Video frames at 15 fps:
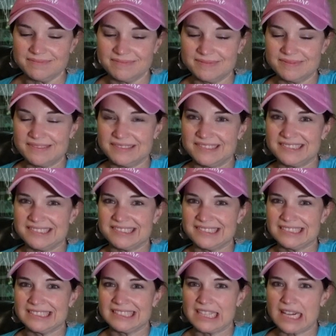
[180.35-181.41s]

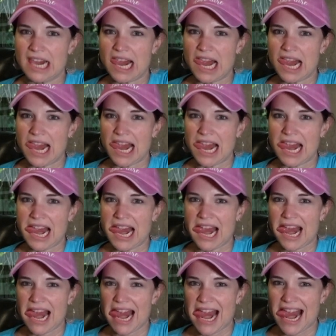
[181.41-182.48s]

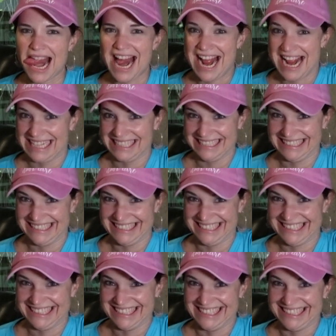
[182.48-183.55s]

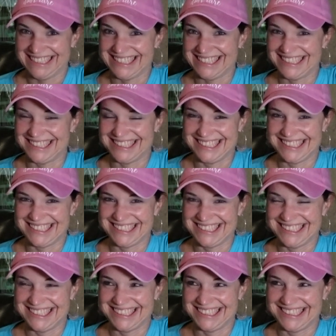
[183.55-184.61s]

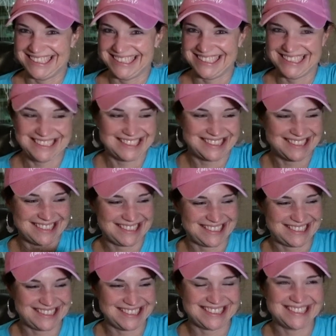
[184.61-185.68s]

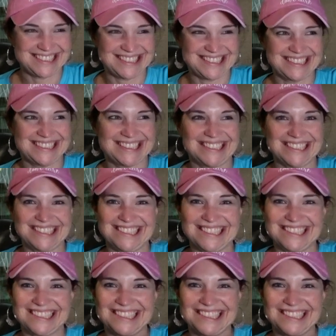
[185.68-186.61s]
(not speaking)